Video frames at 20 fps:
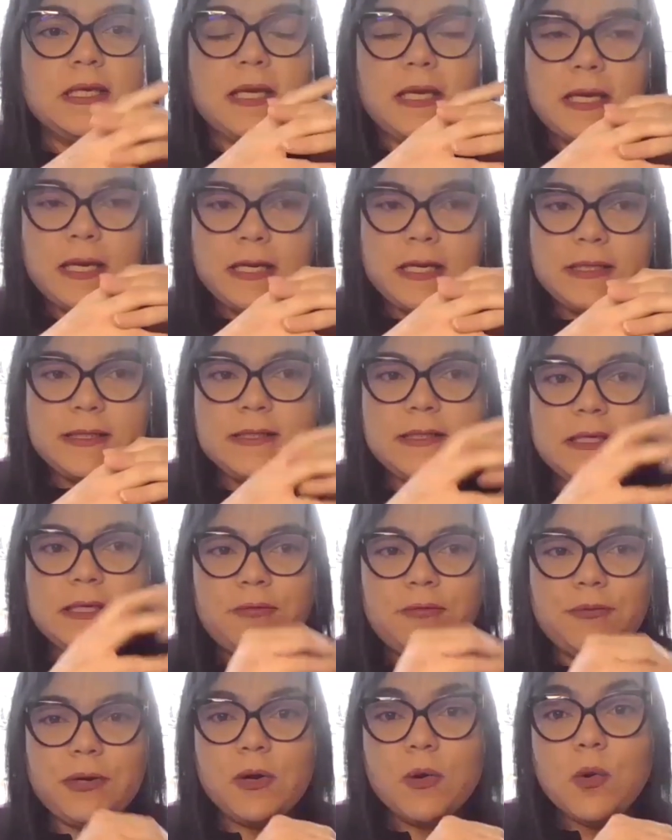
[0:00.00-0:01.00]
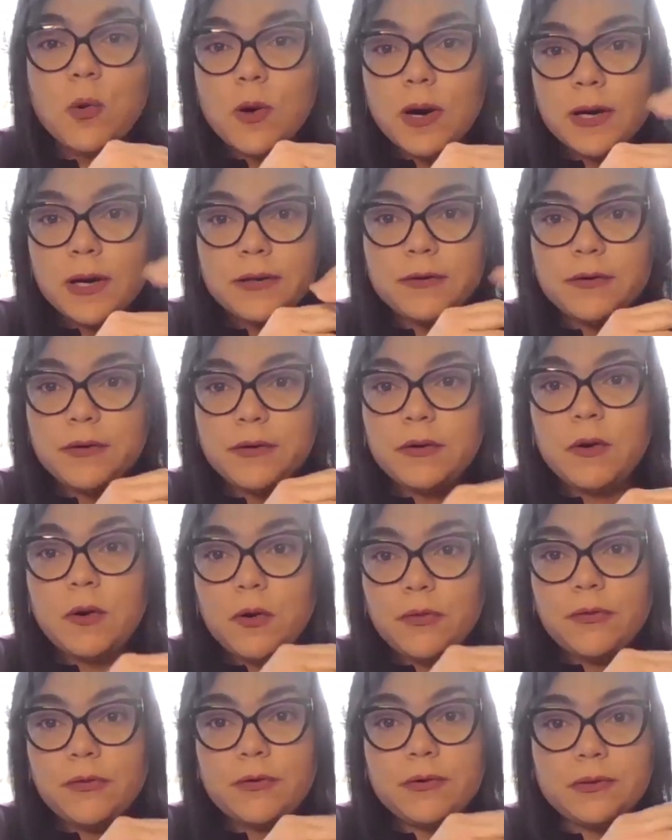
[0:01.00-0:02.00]
yes, they require
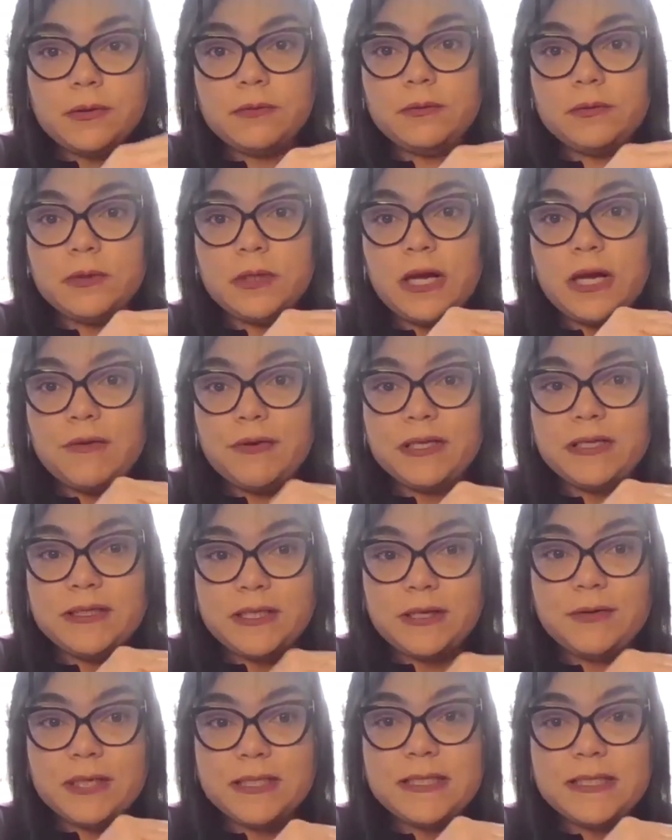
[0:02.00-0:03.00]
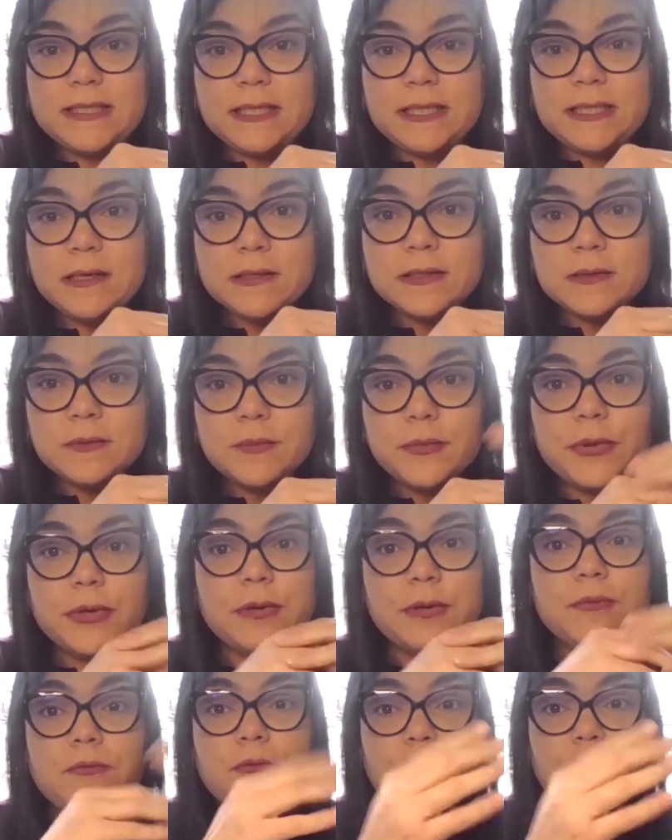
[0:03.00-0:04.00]
other characteristics,
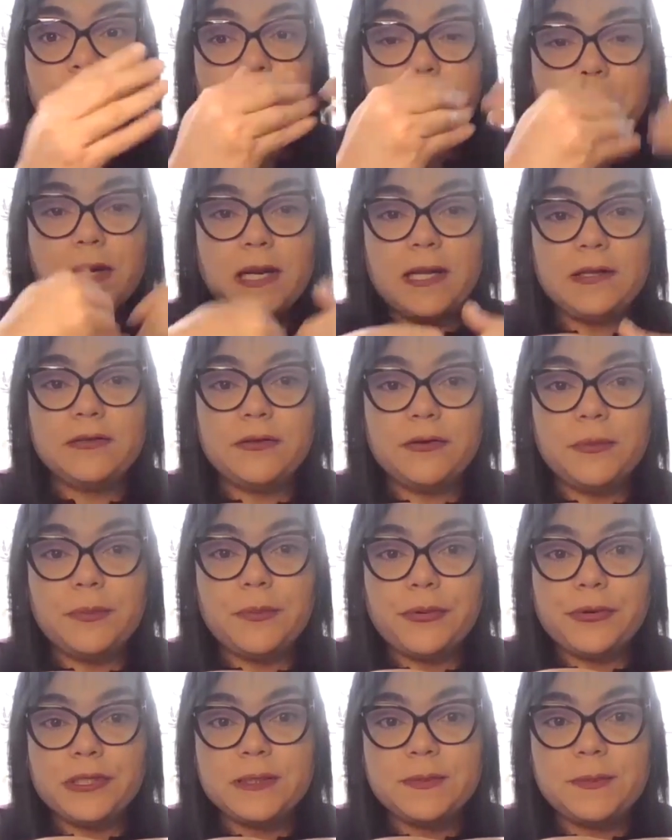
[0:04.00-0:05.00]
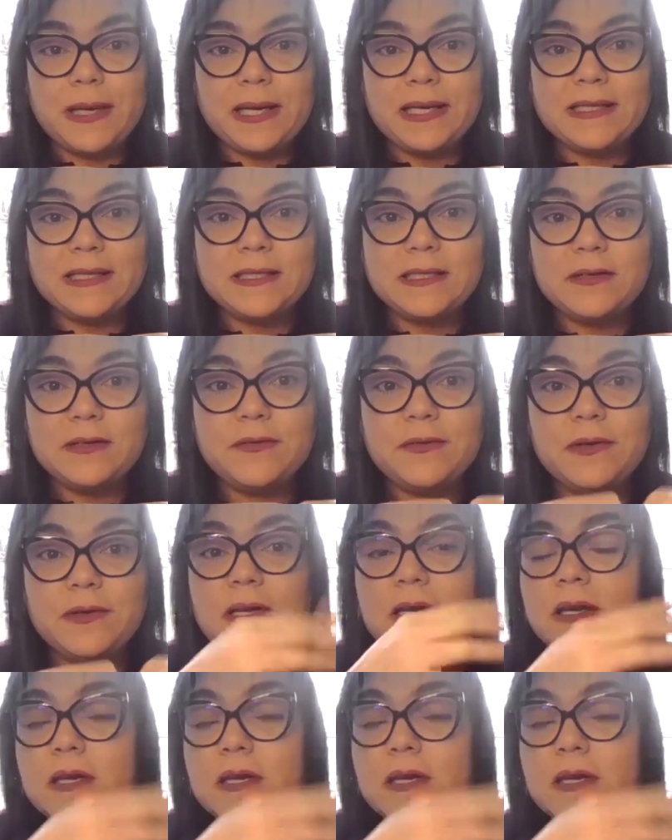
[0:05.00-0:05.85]
but from a lender perspective,